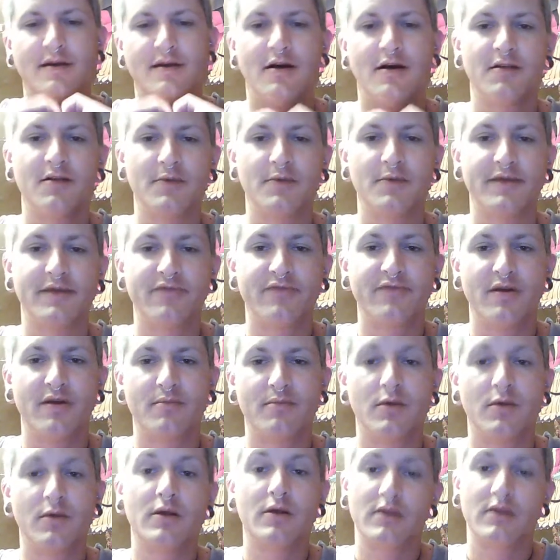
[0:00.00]
all my
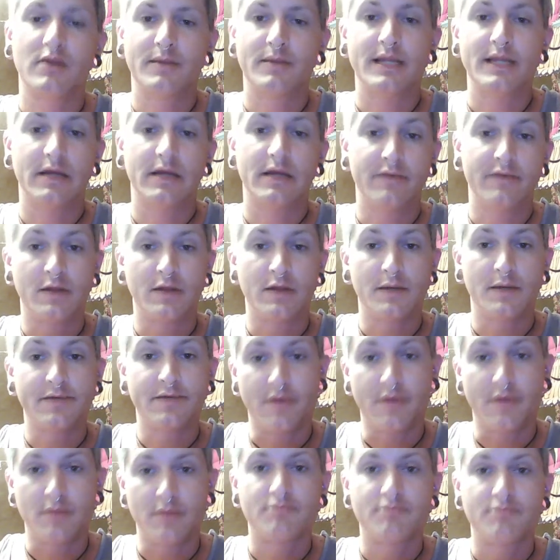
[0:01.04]
love, all the way
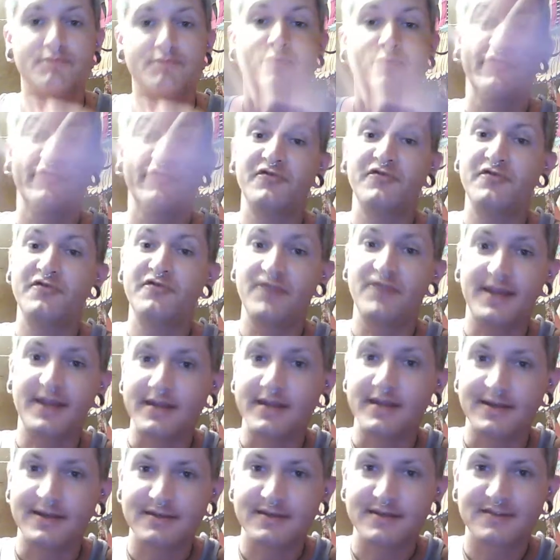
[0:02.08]
from
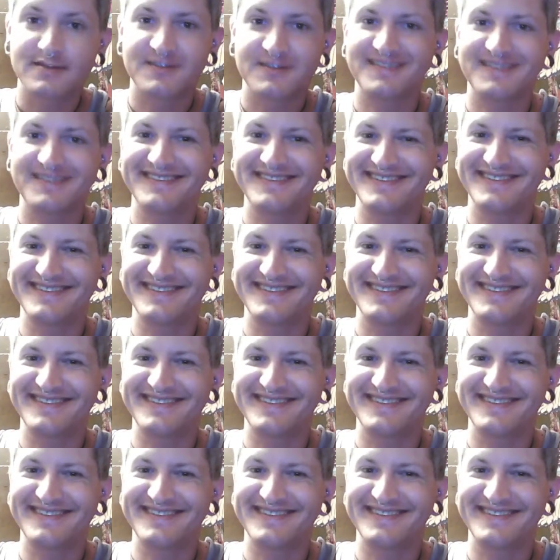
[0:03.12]
Venus,